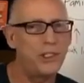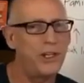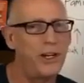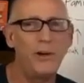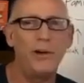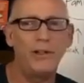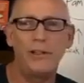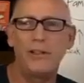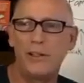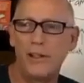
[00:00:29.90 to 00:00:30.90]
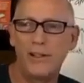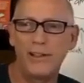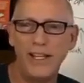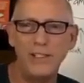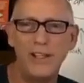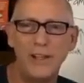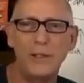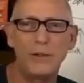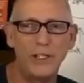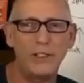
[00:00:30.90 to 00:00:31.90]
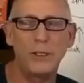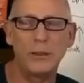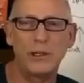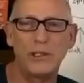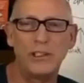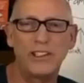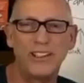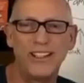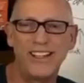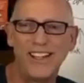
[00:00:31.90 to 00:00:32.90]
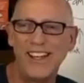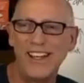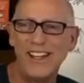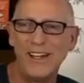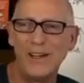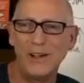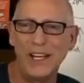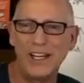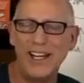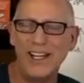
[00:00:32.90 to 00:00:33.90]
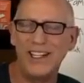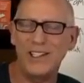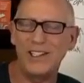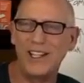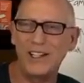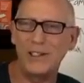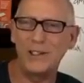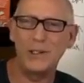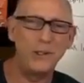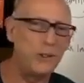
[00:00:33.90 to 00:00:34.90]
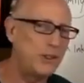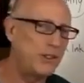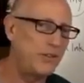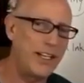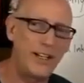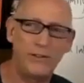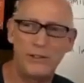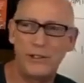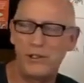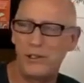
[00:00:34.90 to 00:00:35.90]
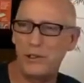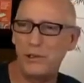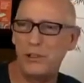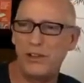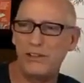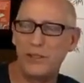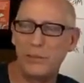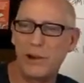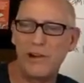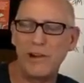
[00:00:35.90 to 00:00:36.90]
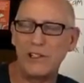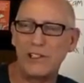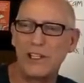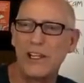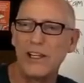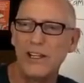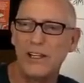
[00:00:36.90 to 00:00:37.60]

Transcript: But you know, that's not the rest of the world. You know, a kid doesn't get to choose if they have two loving parents.